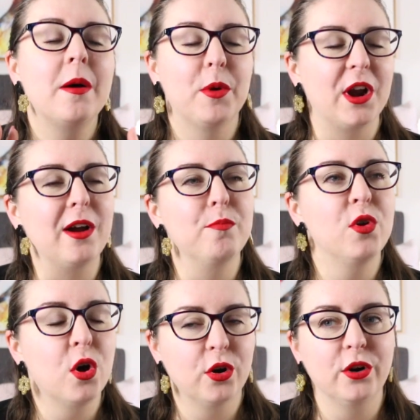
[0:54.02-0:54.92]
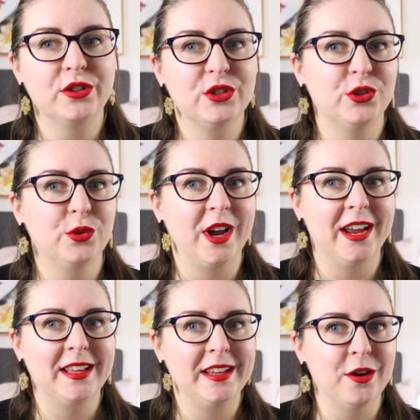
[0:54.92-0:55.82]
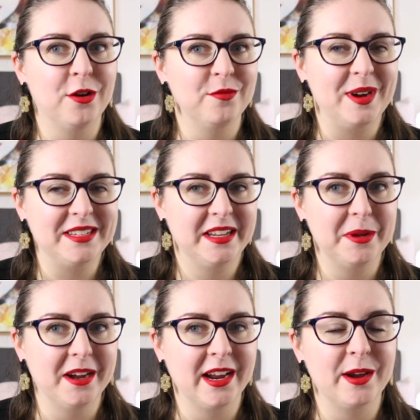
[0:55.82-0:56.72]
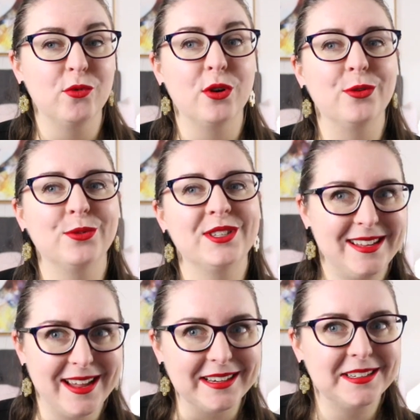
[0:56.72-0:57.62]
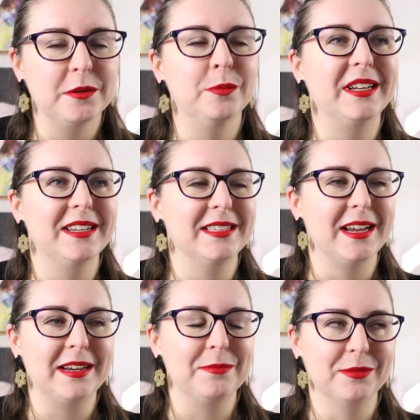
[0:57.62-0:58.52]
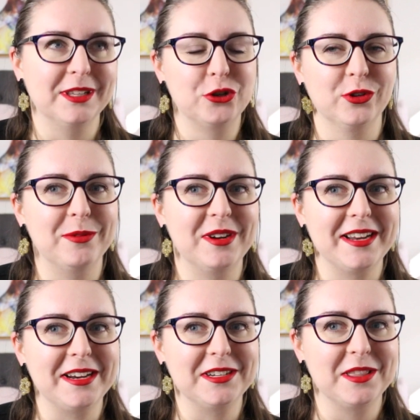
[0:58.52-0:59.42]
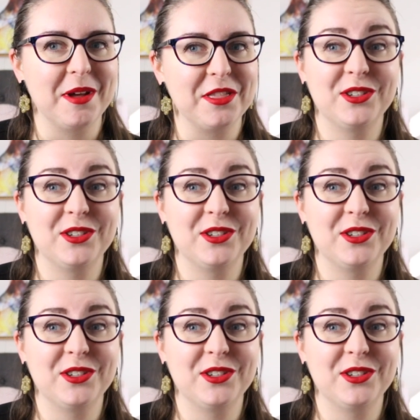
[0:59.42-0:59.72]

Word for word: but I'm not going to do any of my TBR game rolls yet because I'm literally one day into the month.